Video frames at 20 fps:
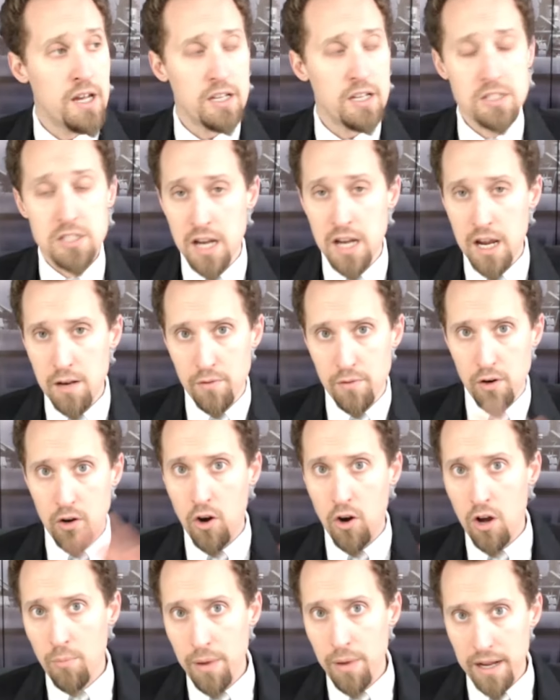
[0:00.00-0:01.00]
It's kind of a
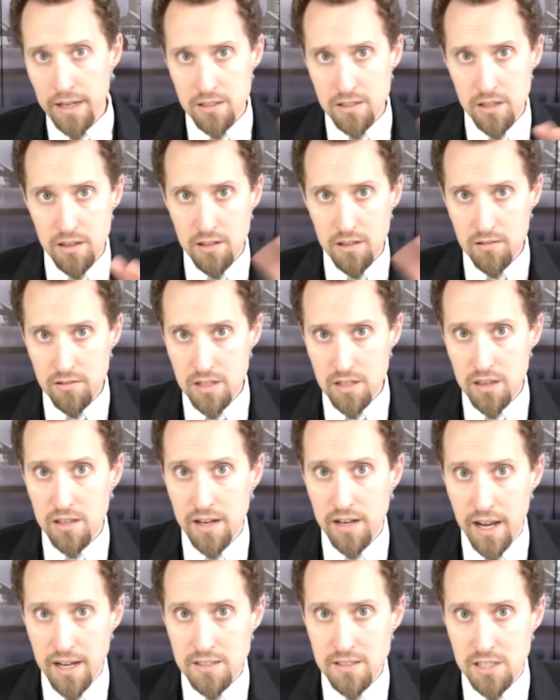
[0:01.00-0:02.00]
callback to the to the
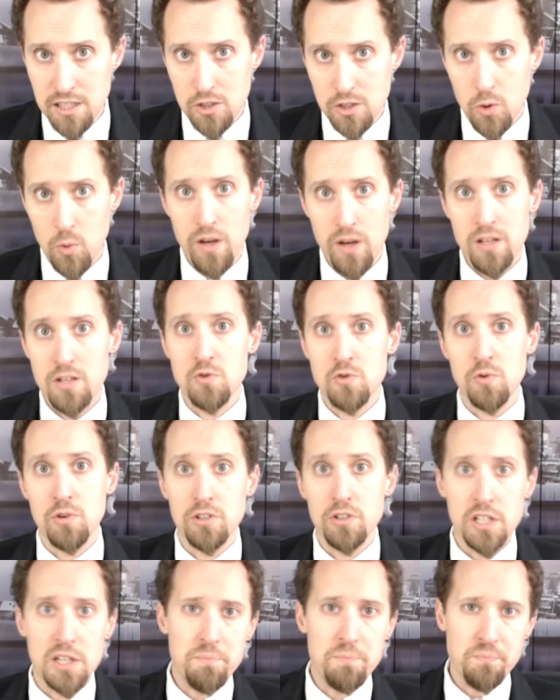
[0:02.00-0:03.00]
1920s,
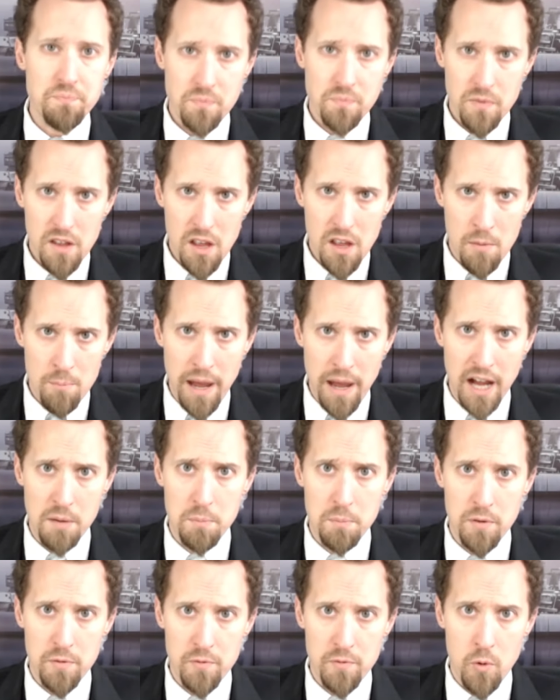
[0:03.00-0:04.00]
really,
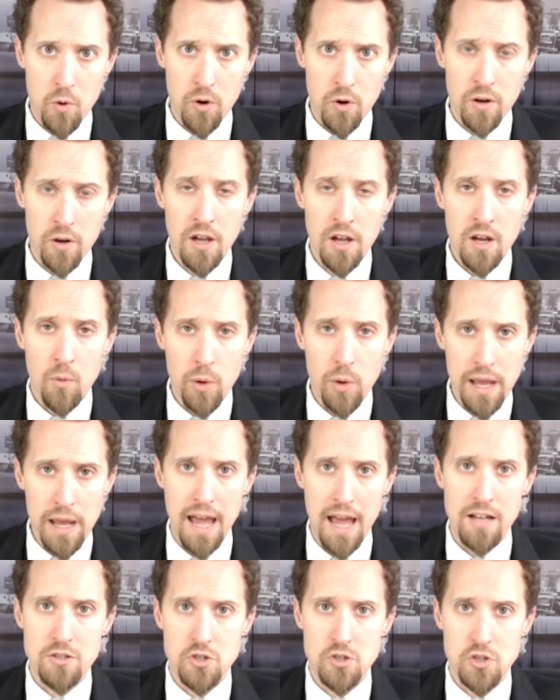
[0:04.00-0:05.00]
back before we
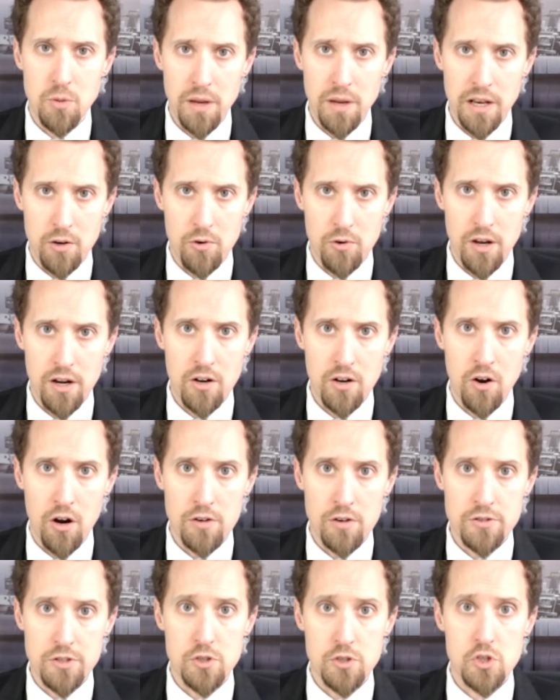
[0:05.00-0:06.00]
had so many credit
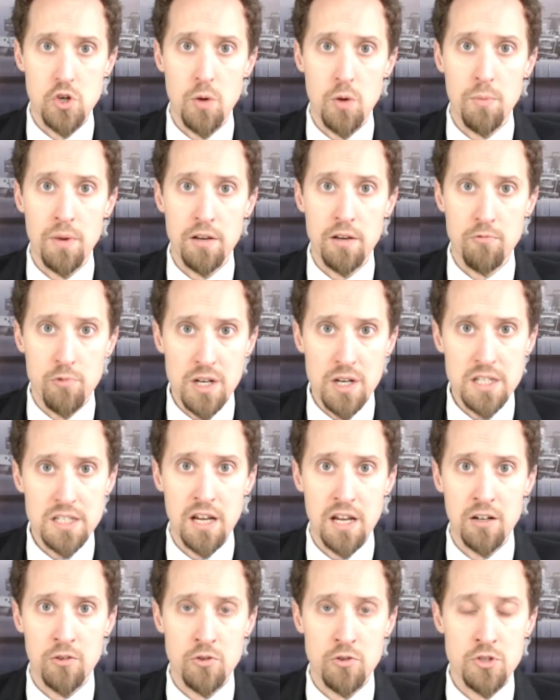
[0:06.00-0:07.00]
cards and so many
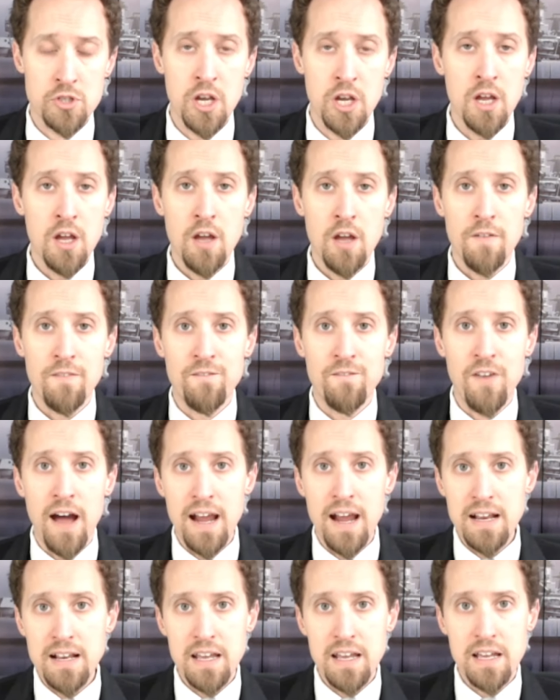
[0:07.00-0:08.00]
retailers
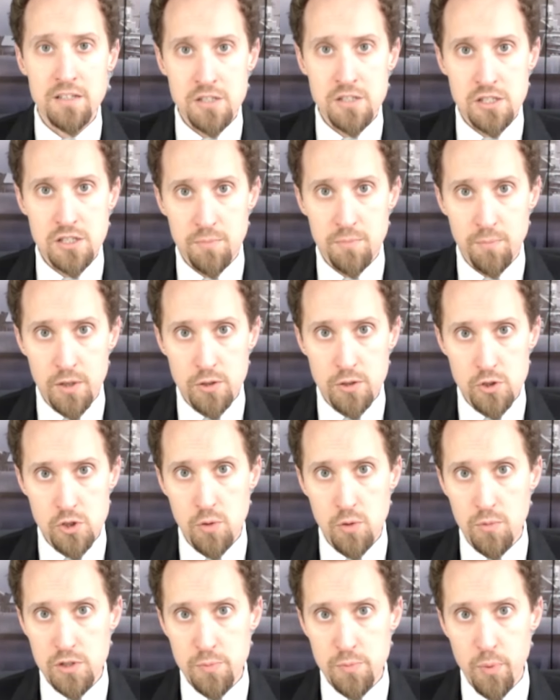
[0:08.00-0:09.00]
financed
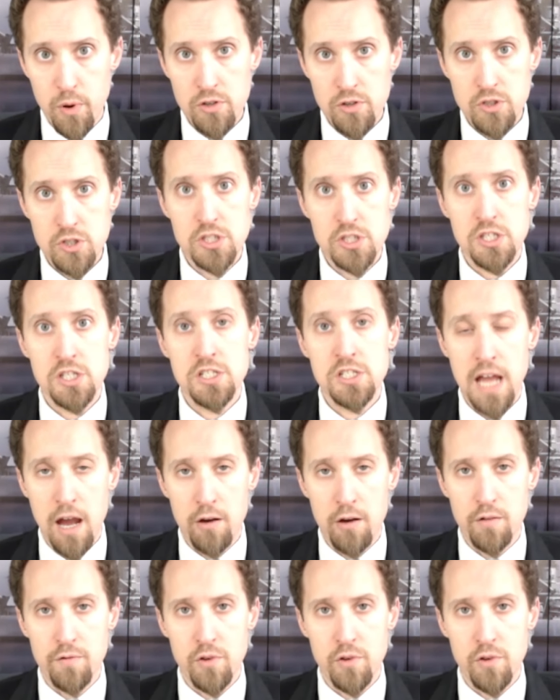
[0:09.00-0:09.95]
consumers' purchases out of